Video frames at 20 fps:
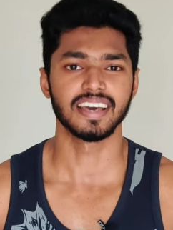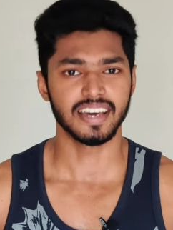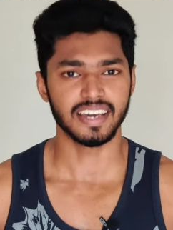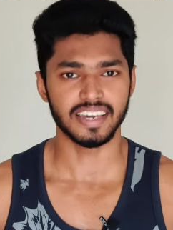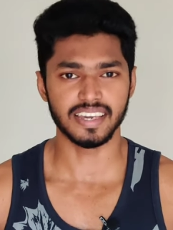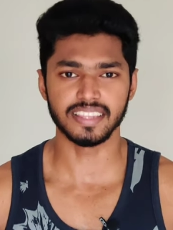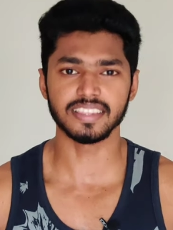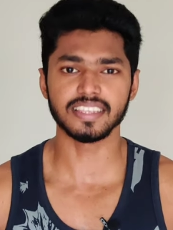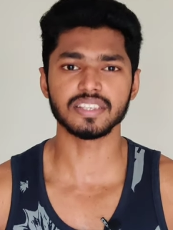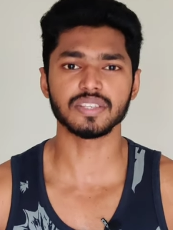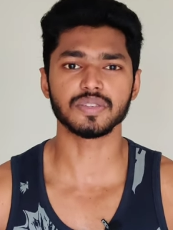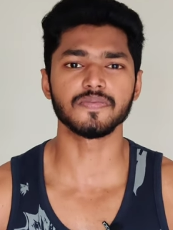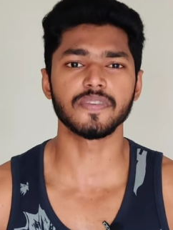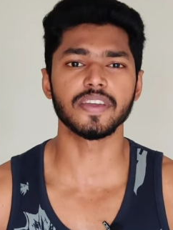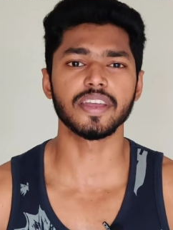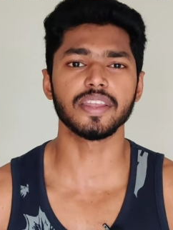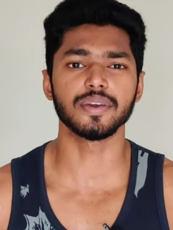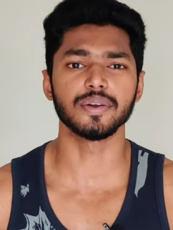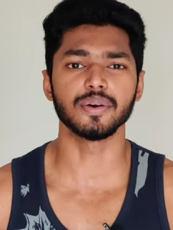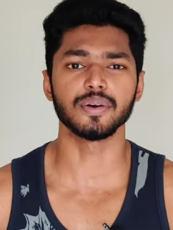In this
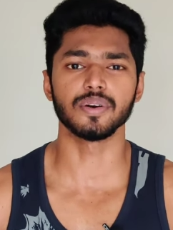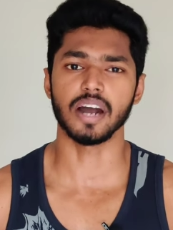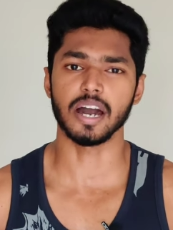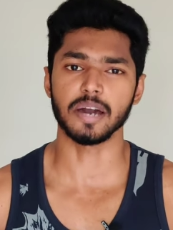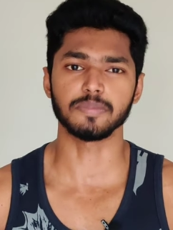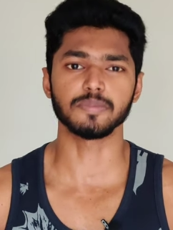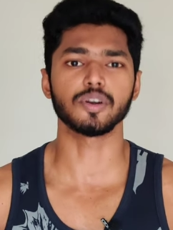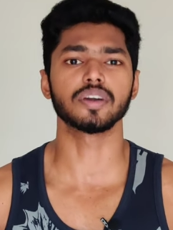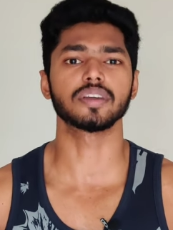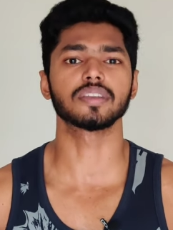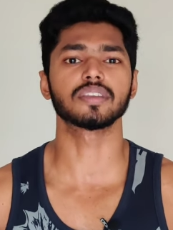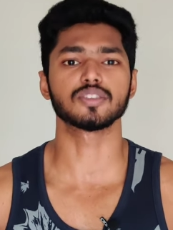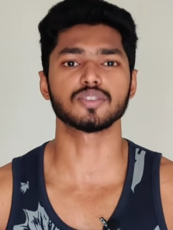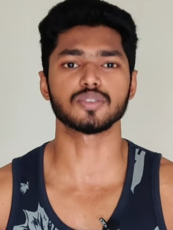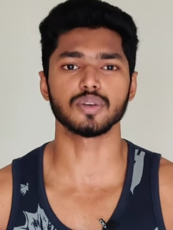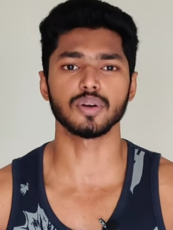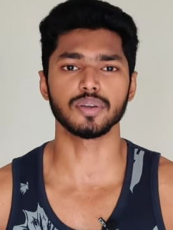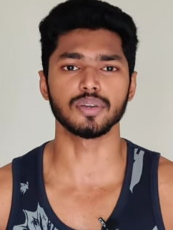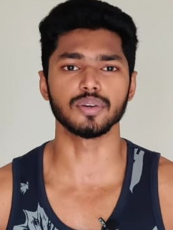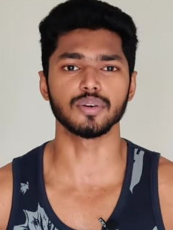video, I'm going to
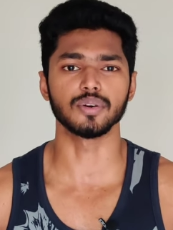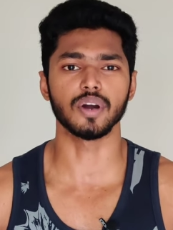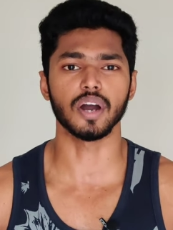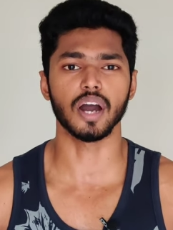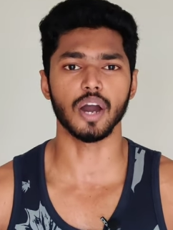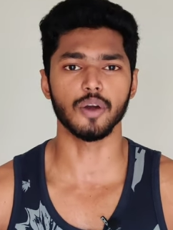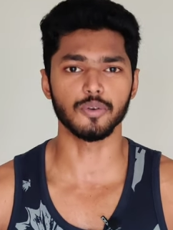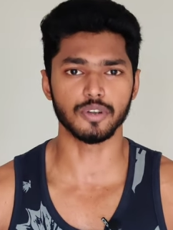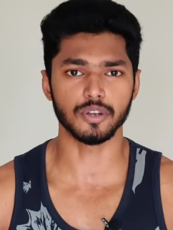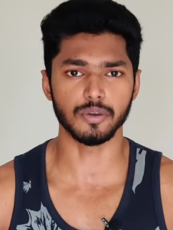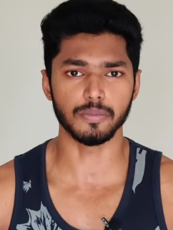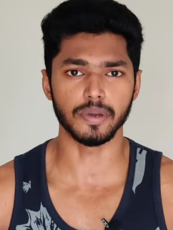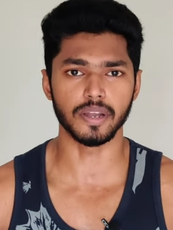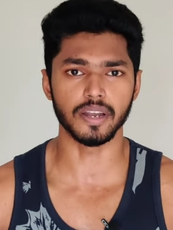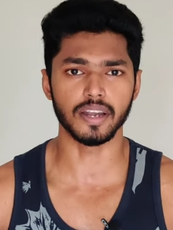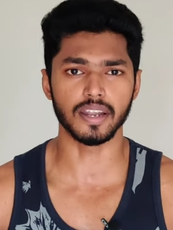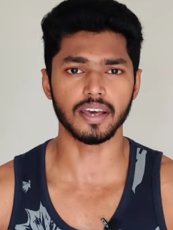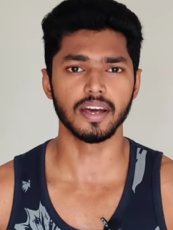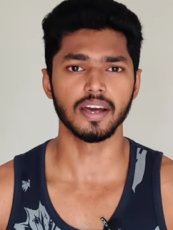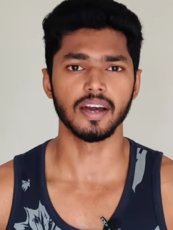show you how to build
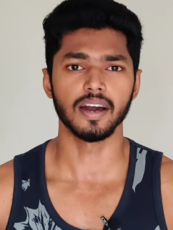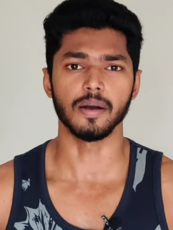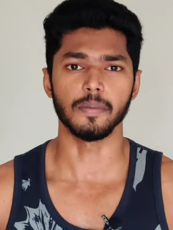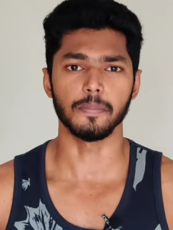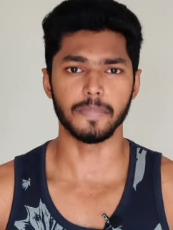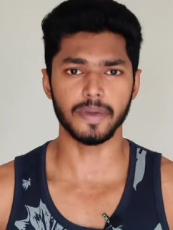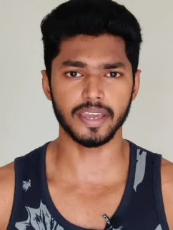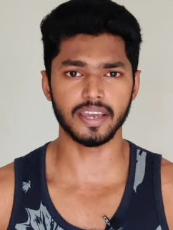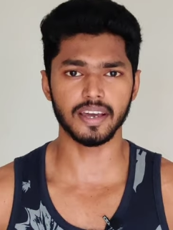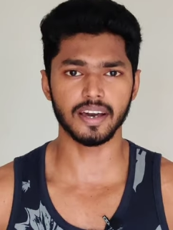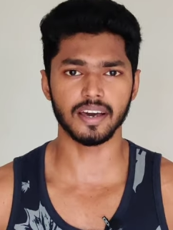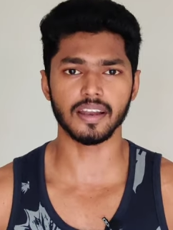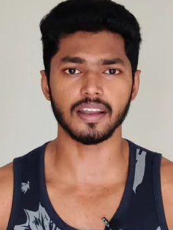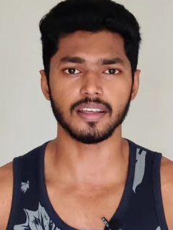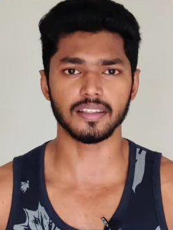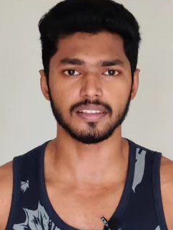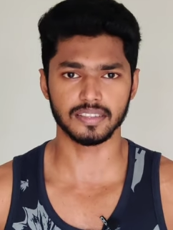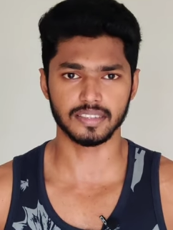a bigger,